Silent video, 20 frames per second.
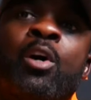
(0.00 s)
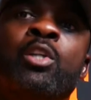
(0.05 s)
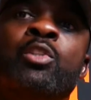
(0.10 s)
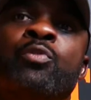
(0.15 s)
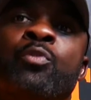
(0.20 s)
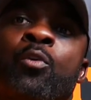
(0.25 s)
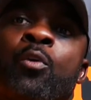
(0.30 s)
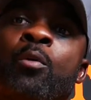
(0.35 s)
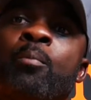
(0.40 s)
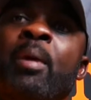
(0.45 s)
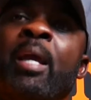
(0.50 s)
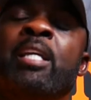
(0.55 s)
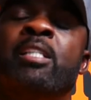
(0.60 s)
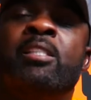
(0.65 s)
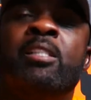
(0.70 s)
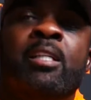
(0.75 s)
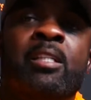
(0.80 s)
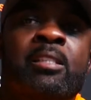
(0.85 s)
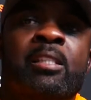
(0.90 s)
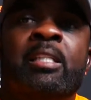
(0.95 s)
as
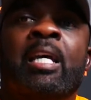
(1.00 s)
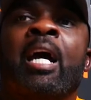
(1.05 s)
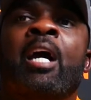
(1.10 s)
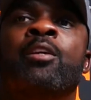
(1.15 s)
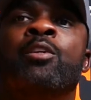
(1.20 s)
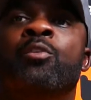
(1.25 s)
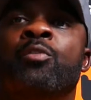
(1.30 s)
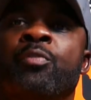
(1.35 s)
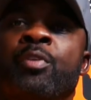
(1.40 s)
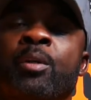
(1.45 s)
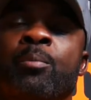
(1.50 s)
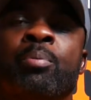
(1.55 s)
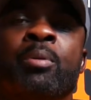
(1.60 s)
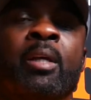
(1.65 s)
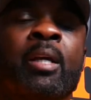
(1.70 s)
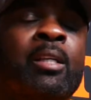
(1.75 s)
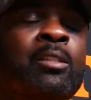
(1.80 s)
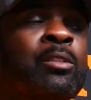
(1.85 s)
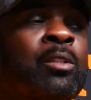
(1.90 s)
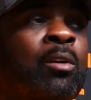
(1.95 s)
formations and how you fit
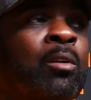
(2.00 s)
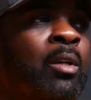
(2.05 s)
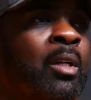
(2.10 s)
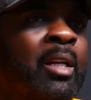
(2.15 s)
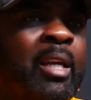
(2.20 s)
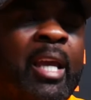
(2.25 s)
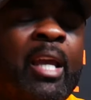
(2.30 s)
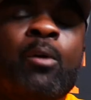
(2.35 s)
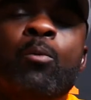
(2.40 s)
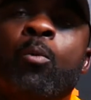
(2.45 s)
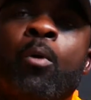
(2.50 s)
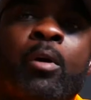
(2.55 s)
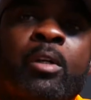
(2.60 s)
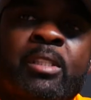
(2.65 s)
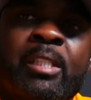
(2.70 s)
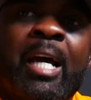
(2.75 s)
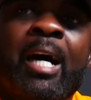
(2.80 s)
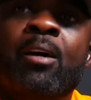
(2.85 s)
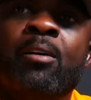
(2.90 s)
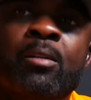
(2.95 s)
plays. So it
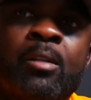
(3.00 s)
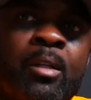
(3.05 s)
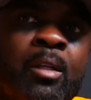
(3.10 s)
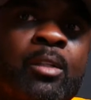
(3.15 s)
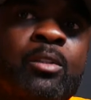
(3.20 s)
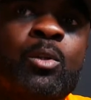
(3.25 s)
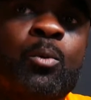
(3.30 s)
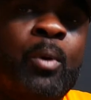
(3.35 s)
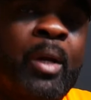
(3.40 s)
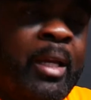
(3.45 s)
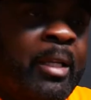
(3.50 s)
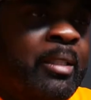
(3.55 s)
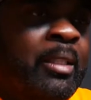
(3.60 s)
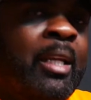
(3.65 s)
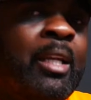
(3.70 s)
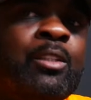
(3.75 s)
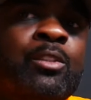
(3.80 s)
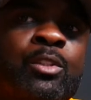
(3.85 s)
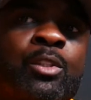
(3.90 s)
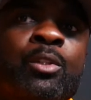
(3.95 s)
works out the way it
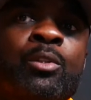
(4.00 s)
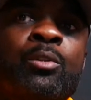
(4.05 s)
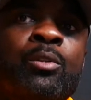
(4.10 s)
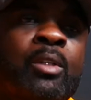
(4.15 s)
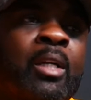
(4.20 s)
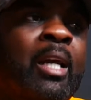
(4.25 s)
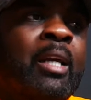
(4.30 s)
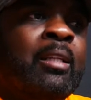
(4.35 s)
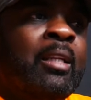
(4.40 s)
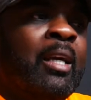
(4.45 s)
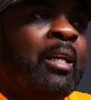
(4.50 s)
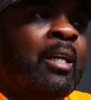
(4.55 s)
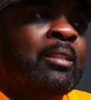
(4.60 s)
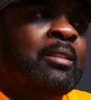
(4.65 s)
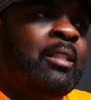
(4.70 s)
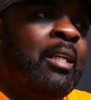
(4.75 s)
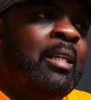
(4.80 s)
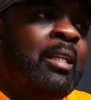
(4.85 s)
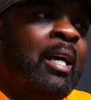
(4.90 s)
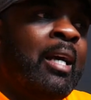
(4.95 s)
needs to. And like I
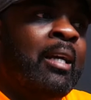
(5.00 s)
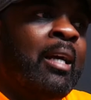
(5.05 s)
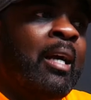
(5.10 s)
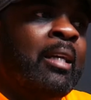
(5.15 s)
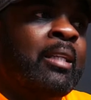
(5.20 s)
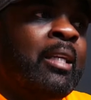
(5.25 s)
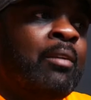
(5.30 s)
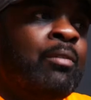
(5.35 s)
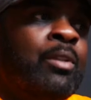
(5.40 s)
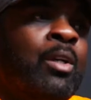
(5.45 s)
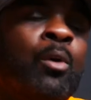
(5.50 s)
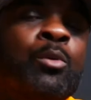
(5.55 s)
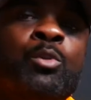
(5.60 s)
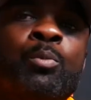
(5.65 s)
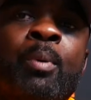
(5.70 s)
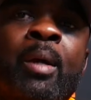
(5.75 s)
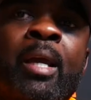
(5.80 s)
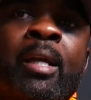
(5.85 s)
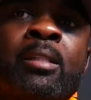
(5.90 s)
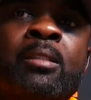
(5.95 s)
said, I give Coach
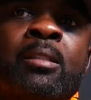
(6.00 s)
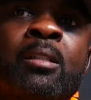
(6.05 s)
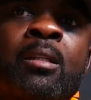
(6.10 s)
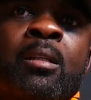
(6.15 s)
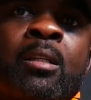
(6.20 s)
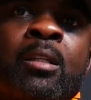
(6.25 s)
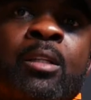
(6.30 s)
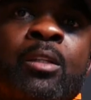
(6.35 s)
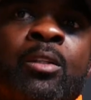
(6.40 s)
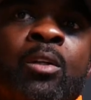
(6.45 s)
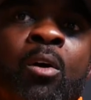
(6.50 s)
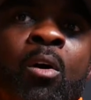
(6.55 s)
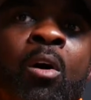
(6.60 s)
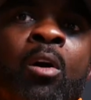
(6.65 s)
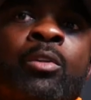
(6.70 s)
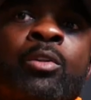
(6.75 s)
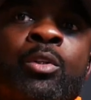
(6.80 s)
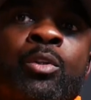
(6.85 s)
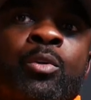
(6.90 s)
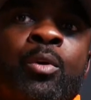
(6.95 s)
Banks, you know,
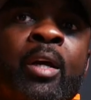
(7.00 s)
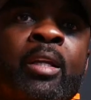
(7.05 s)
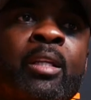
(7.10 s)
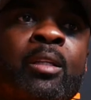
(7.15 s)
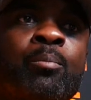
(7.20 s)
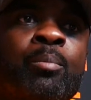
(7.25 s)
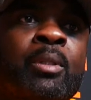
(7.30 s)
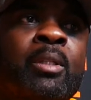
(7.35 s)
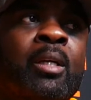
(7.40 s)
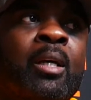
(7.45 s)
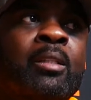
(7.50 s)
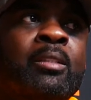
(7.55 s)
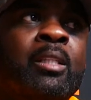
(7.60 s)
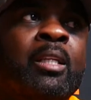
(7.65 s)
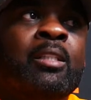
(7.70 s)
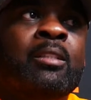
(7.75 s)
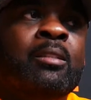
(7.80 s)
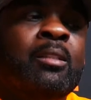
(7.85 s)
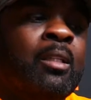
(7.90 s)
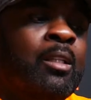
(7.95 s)
all the credit, because
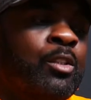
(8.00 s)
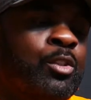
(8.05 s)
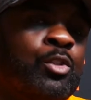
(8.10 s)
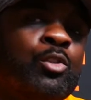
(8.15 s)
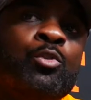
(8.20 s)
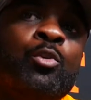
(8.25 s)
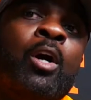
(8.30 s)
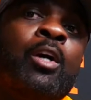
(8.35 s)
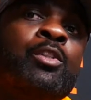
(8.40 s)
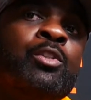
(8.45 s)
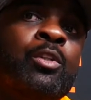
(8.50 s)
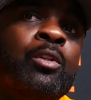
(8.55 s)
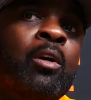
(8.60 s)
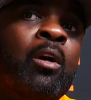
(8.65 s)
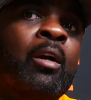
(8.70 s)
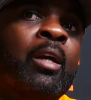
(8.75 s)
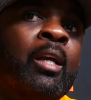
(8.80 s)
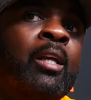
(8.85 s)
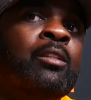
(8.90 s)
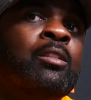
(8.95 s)
he's structured
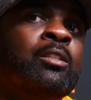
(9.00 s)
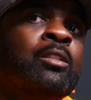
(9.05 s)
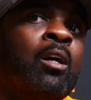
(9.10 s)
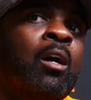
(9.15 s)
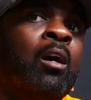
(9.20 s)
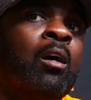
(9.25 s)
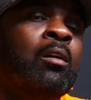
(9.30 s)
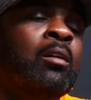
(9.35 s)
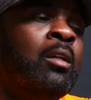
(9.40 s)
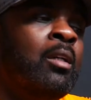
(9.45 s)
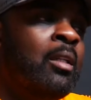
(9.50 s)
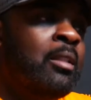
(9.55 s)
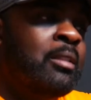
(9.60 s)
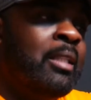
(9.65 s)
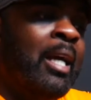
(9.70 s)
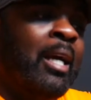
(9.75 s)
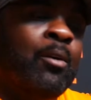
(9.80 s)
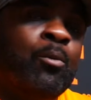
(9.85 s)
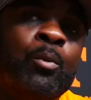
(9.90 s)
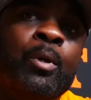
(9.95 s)
our install
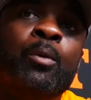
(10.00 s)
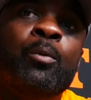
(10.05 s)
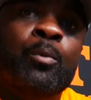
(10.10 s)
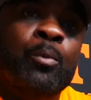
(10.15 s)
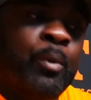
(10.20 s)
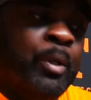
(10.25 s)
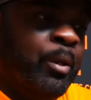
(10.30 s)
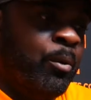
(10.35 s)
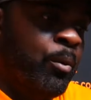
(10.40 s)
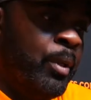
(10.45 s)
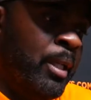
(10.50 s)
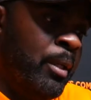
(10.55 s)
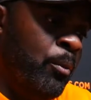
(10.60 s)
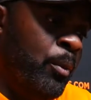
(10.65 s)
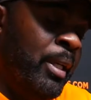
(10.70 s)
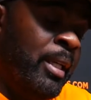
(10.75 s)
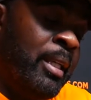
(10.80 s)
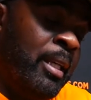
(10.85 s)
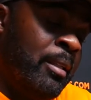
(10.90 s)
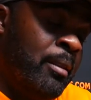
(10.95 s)
that
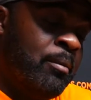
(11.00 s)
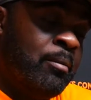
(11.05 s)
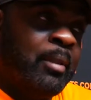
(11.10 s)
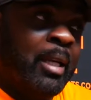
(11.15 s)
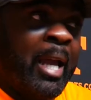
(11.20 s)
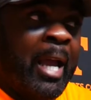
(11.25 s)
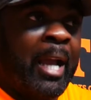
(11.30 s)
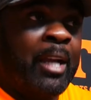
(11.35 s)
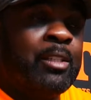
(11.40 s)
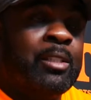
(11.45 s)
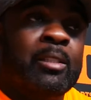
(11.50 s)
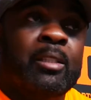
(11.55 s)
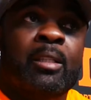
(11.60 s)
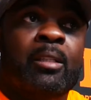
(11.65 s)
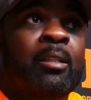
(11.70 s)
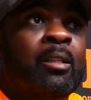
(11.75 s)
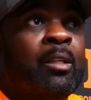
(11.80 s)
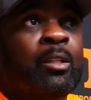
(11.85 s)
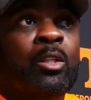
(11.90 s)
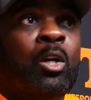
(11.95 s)
we can
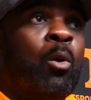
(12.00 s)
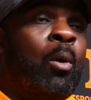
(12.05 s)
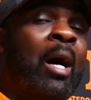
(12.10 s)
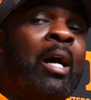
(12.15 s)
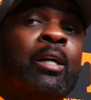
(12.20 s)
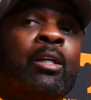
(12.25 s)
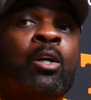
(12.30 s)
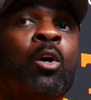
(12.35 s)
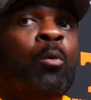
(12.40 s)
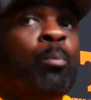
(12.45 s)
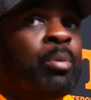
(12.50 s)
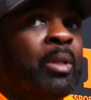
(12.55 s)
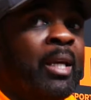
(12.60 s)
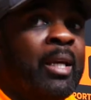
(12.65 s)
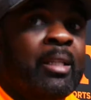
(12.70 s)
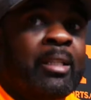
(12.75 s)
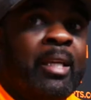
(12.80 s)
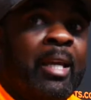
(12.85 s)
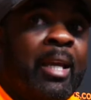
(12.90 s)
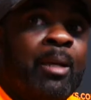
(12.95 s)
actually go out and go
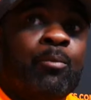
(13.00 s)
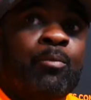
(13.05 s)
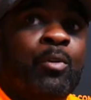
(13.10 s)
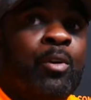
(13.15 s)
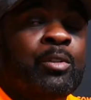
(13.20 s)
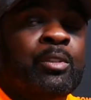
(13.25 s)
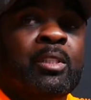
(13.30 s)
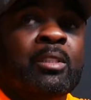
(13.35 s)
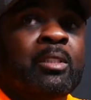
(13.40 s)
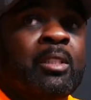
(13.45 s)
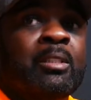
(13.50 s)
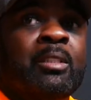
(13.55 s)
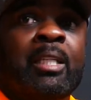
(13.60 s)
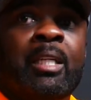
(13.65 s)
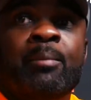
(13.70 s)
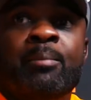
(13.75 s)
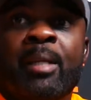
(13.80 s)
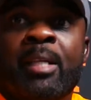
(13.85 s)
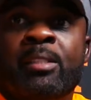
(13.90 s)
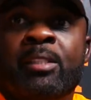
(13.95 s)
play a game versus a
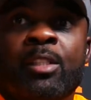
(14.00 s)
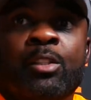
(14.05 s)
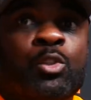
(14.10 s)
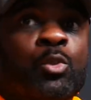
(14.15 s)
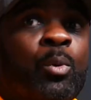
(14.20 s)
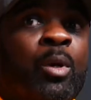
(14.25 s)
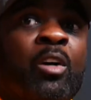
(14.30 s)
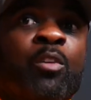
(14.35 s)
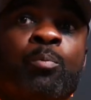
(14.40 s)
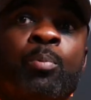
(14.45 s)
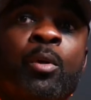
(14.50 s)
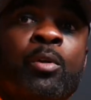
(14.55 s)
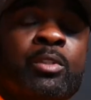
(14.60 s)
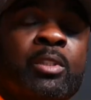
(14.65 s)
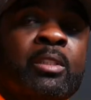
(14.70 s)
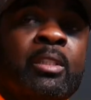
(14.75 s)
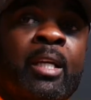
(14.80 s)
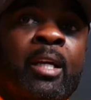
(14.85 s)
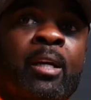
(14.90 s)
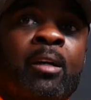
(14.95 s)
team that's in 12
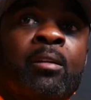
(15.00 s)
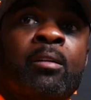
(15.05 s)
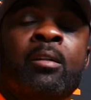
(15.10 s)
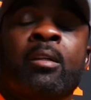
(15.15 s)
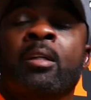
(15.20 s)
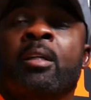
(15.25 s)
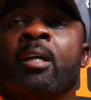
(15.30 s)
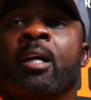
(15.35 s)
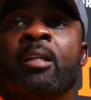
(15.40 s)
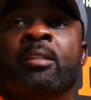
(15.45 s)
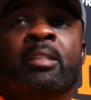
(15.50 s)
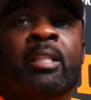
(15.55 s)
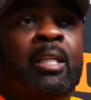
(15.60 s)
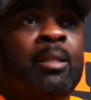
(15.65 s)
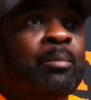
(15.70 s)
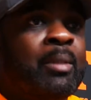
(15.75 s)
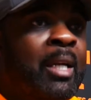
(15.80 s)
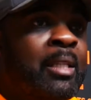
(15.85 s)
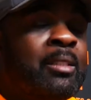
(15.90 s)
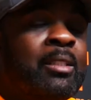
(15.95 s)
personnel, a
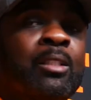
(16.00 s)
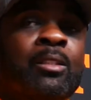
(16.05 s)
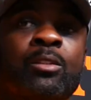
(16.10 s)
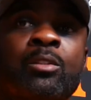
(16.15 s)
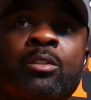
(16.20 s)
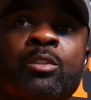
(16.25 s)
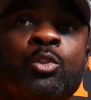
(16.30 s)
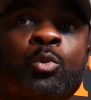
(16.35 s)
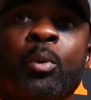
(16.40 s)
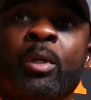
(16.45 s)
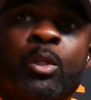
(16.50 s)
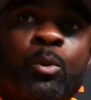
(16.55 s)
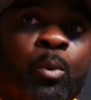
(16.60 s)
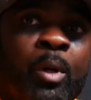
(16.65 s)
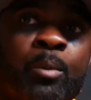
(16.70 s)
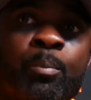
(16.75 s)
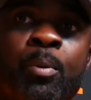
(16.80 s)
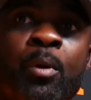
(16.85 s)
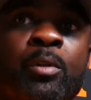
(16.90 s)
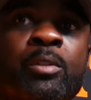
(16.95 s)
team that's in
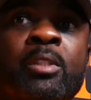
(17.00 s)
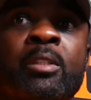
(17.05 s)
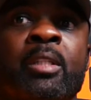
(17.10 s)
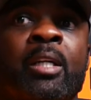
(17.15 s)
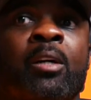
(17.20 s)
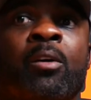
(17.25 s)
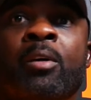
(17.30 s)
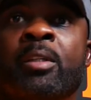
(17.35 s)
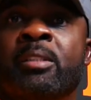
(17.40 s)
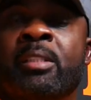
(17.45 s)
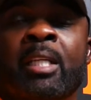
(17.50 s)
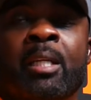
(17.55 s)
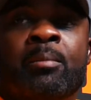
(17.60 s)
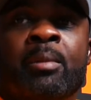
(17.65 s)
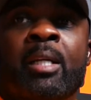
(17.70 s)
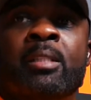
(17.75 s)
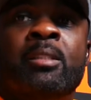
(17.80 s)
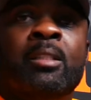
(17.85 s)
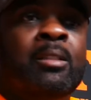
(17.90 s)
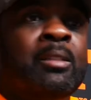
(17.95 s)
21 personnel, or a team
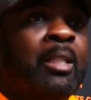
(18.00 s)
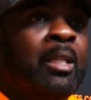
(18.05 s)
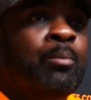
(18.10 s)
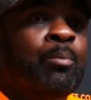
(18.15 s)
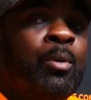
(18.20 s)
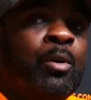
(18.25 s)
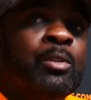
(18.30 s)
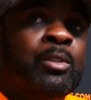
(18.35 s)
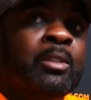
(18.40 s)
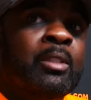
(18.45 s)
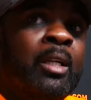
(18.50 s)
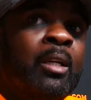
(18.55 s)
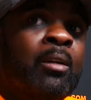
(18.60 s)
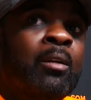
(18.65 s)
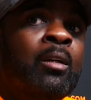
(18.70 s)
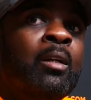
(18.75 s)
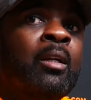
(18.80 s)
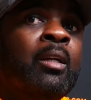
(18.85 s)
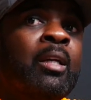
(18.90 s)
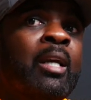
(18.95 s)
that's in 10 personnel,
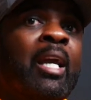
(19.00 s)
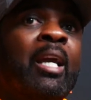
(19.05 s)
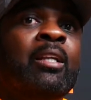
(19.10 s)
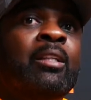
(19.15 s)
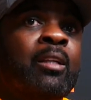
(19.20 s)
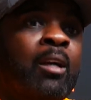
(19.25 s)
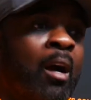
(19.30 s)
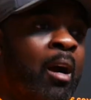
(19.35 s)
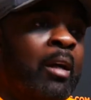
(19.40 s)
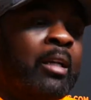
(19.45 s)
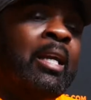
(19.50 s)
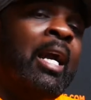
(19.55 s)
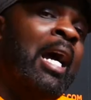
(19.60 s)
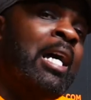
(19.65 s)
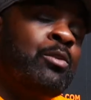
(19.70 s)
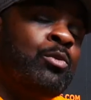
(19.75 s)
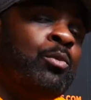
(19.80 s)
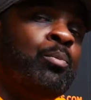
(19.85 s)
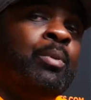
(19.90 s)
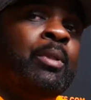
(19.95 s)
and our
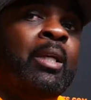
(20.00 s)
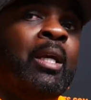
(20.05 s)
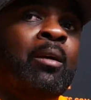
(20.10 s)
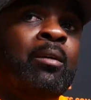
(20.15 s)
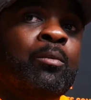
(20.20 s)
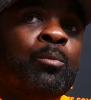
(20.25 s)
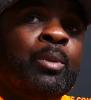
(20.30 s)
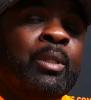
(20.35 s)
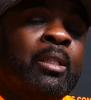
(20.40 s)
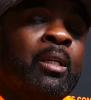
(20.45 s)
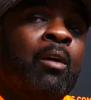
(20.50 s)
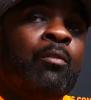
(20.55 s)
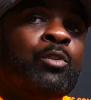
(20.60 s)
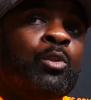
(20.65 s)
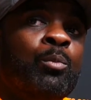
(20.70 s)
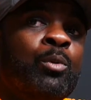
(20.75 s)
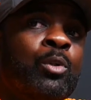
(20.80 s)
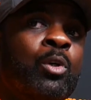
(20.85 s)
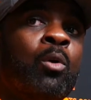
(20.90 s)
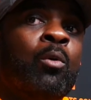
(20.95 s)
guys would be
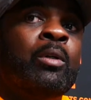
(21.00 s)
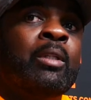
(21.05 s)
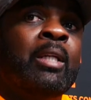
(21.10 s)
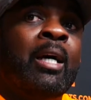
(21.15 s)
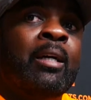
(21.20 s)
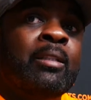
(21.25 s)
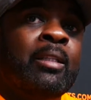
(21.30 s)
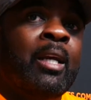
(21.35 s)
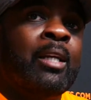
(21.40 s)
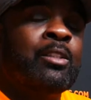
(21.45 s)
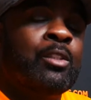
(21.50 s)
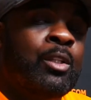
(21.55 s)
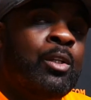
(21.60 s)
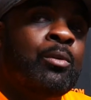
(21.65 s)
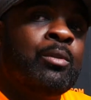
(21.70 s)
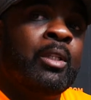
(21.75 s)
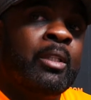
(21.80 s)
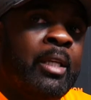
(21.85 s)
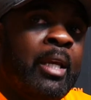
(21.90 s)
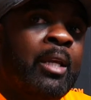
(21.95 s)
comfortable going out and
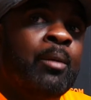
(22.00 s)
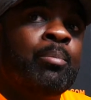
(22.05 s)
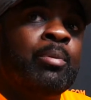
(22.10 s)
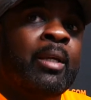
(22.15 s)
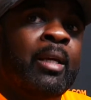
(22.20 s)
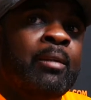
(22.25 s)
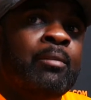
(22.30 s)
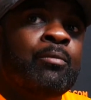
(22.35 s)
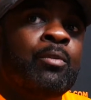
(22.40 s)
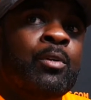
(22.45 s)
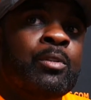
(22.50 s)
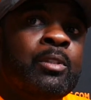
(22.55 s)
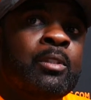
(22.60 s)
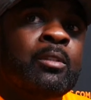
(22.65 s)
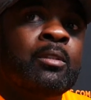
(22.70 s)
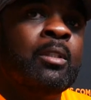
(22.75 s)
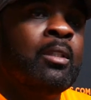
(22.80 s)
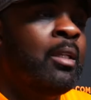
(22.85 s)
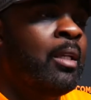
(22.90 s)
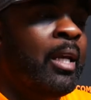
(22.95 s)
executing a game plan
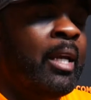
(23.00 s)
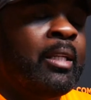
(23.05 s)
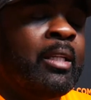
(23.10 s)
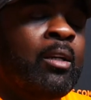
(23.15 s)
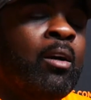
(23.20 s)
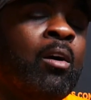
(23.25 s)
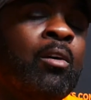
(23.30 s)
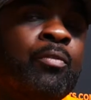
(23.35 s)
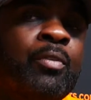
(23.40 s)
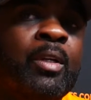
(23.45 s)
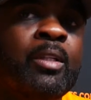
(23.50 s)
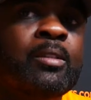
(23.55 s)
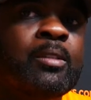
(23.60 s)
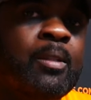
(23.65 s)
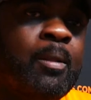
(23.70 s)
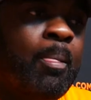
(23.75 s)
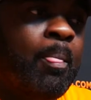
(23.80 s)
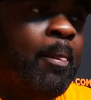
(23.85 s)
versus any offense.